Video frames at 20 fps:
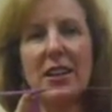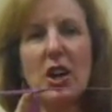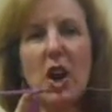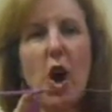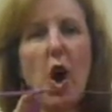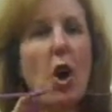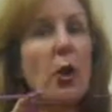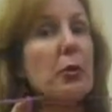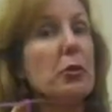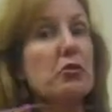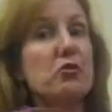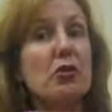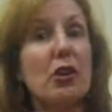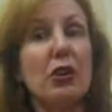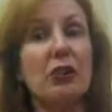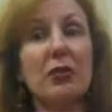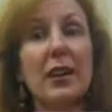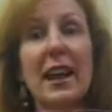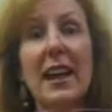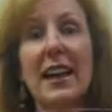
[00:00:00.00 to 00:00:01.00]
Harper
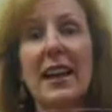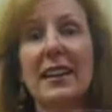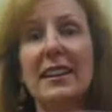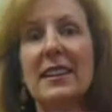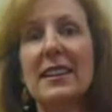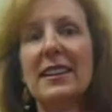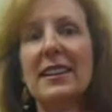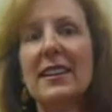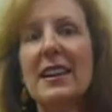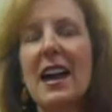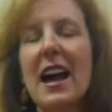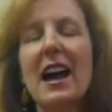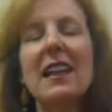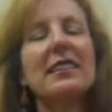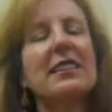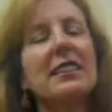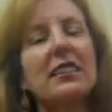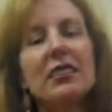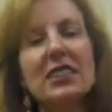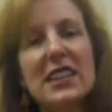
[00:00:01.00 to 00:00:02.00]
Drolet, a
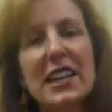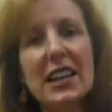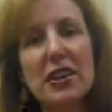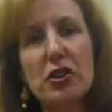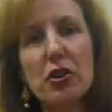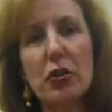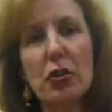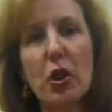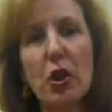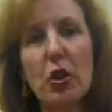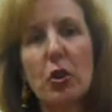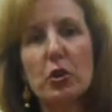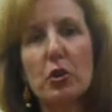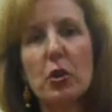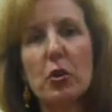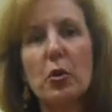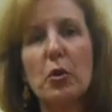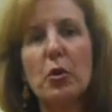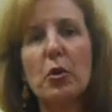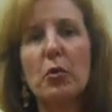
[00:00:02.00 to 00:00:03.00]
little 10-year-old
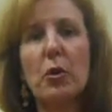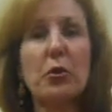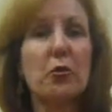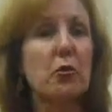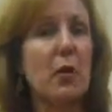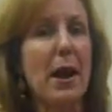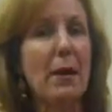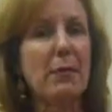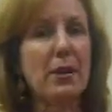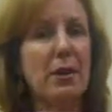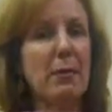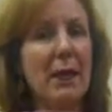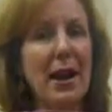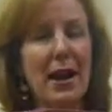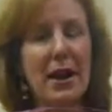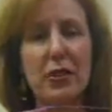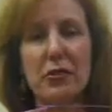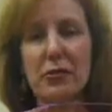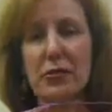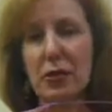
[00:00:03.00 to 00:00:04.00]
with
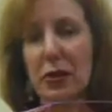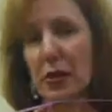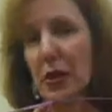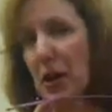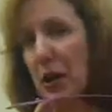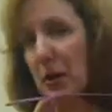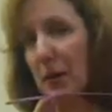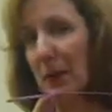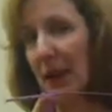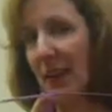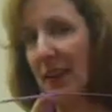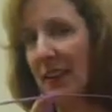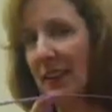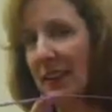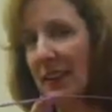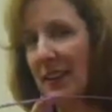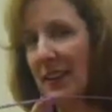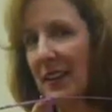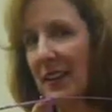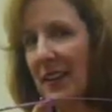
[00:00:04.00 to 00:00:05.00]
rhabdomyosarcoma,
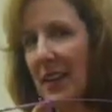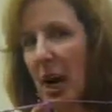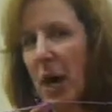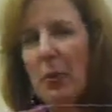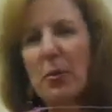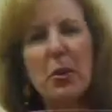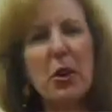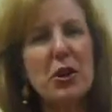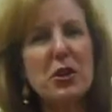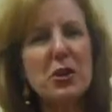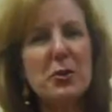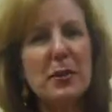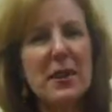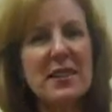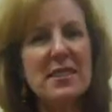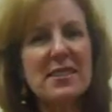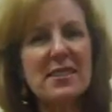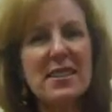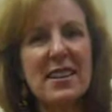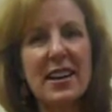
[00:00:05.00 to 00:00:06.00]
approached me
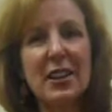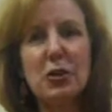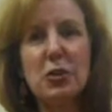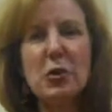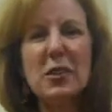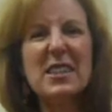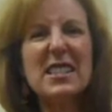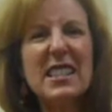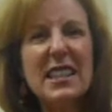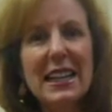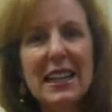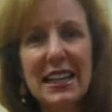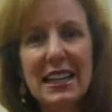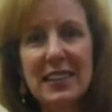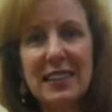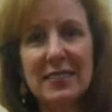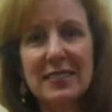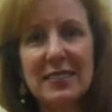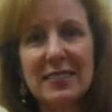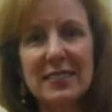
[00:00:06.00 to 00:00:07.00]
and said, "Christine,